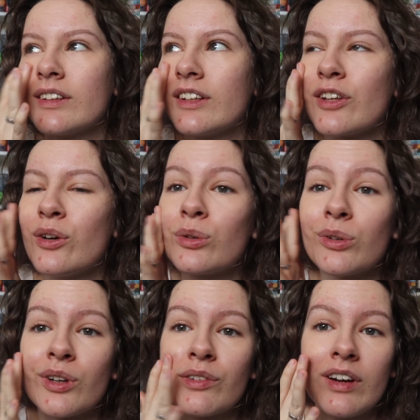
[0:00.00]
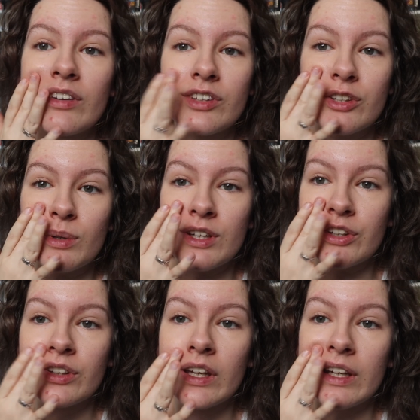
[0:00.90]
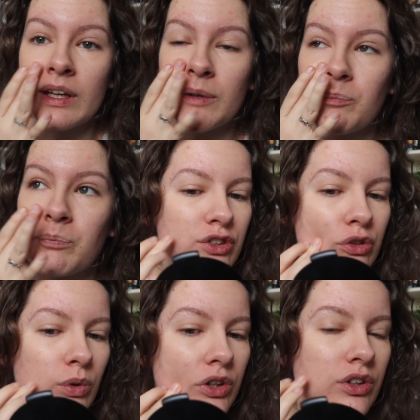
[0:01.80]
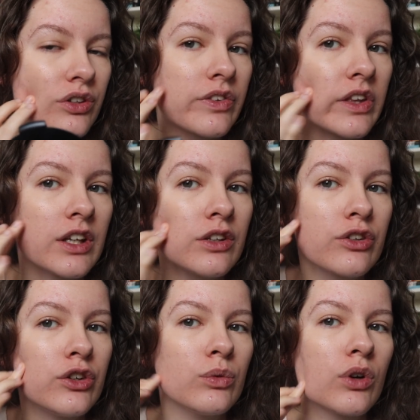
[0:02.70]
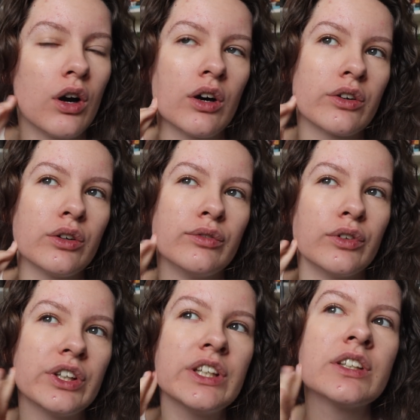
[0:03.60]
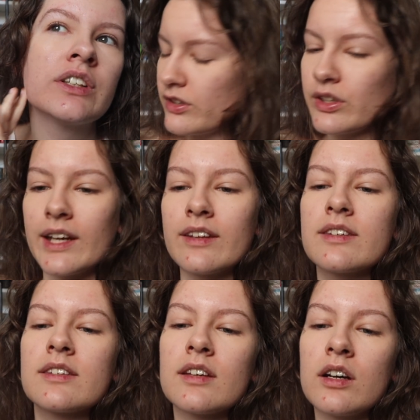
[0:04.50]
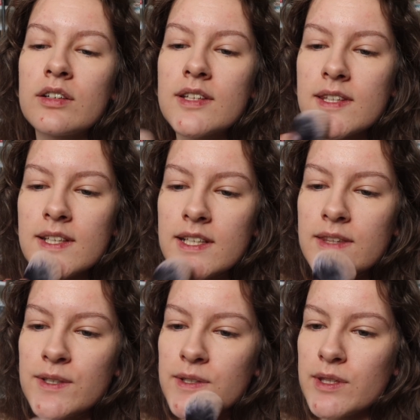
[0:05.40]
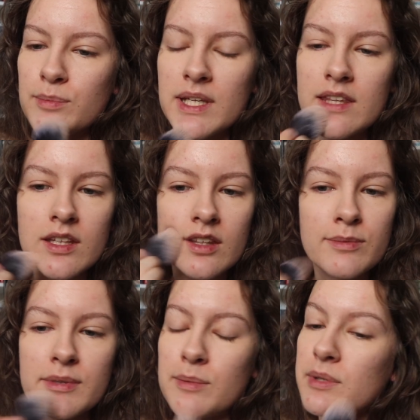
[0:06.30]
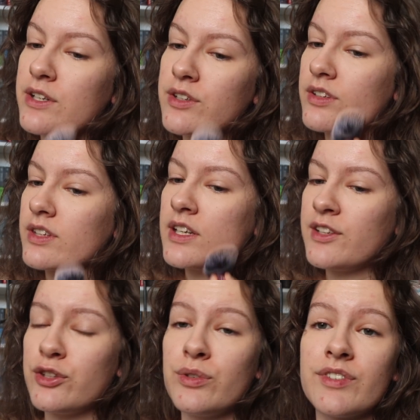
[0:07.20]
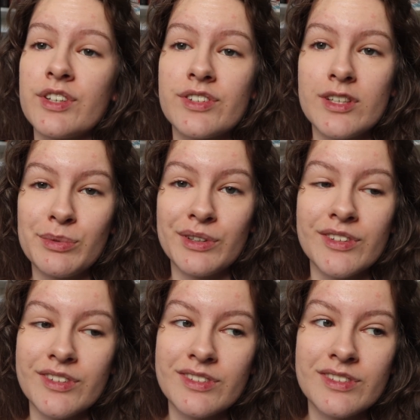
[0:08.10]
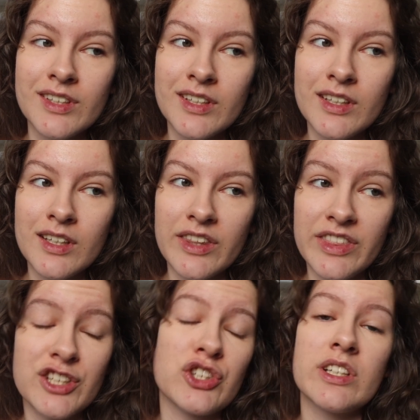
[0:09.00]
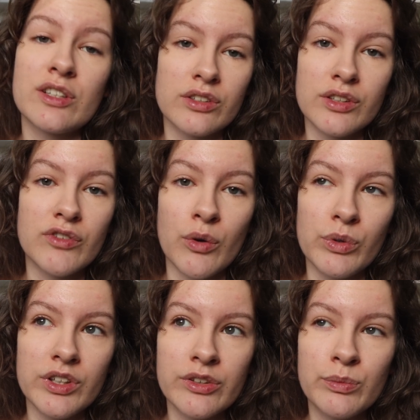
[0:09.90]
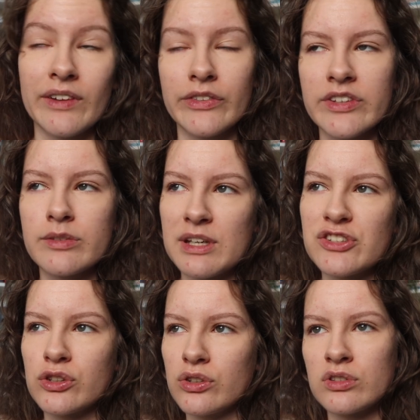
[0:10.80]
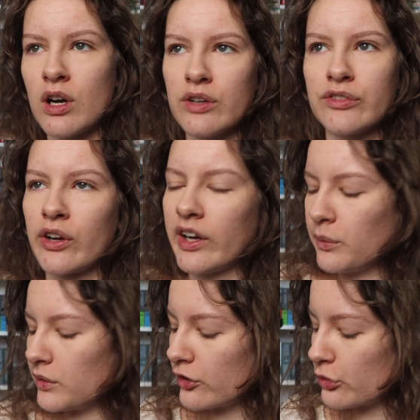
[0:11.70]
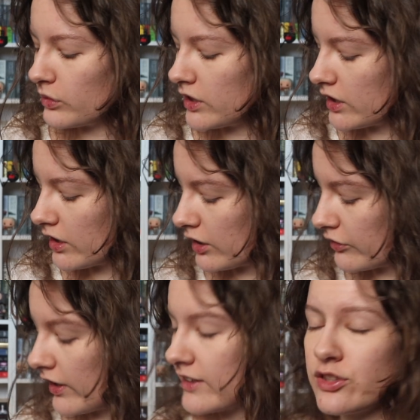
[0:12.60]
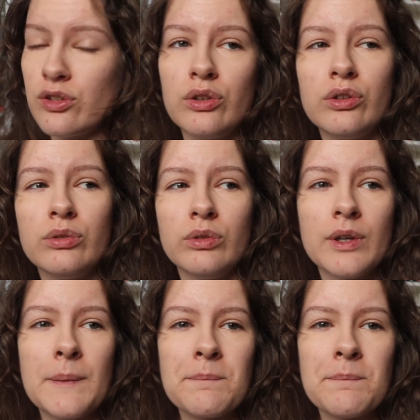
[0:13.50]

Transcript: this whole coronavirus situation, like, it's just one of those things you can't avoid. So yes, honestly though, the main thing that's making me anxious is university, because this year couldn't have gone worse. Well, this semester could not have gone any worse. We have had to